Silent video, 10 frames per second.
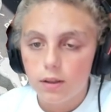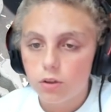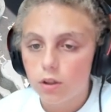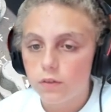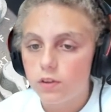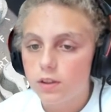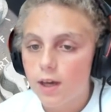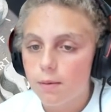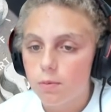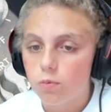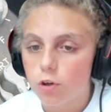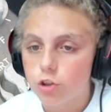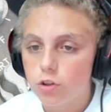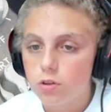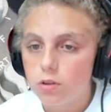You have the cabin
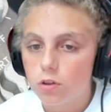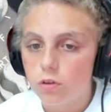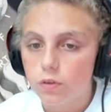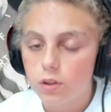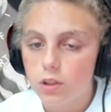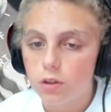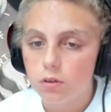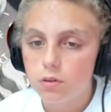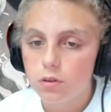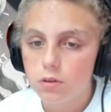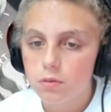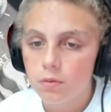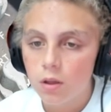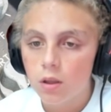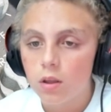pressure over here.
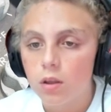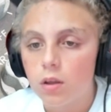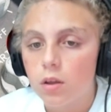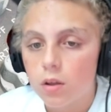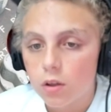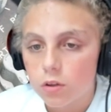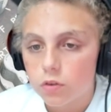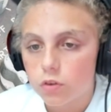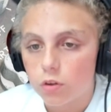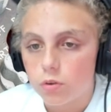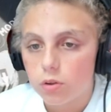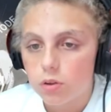So